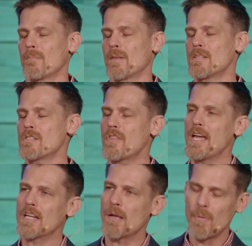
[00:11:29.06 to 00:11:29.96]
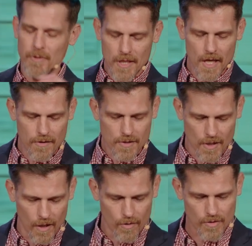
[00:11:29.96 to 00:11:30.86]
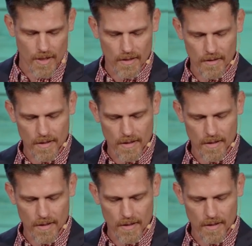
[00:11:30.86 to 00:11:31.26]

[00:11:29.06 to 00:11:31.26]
And so they had to come up with another solution.